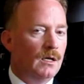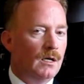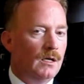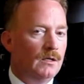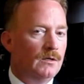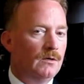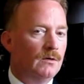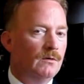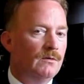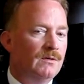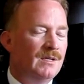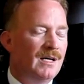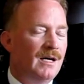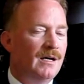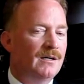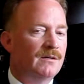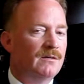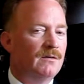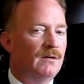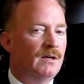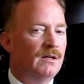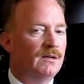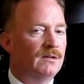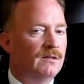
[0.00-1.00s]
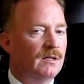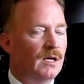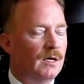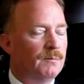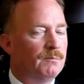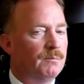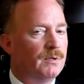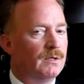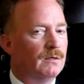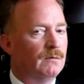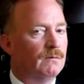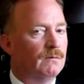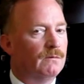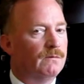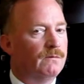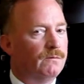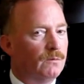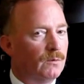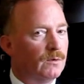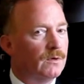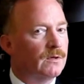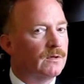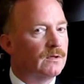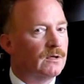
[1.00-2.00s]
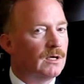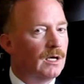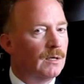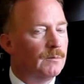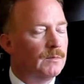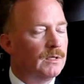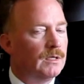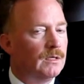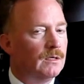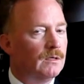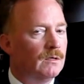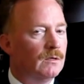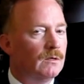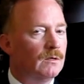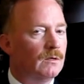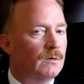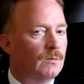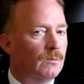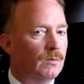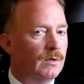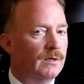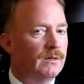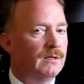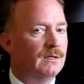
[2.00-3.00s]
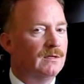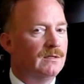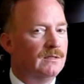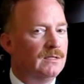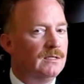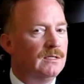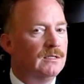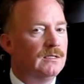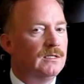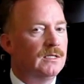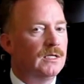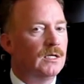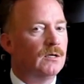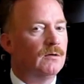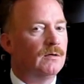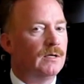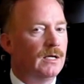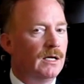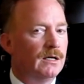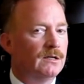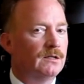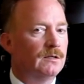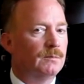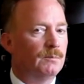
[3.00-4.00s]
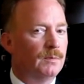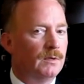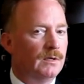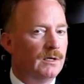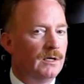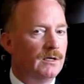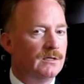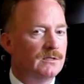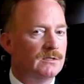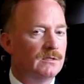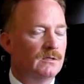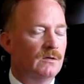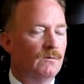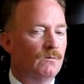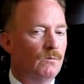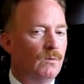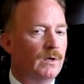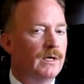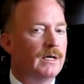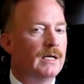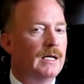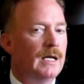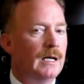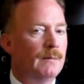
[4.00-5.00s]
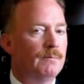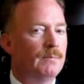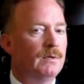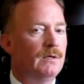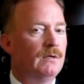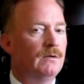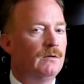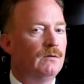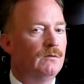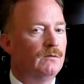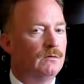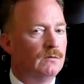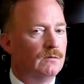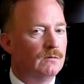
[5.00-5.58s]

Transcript: and your doctor has not been forthcoming with a detailed explanation of what happened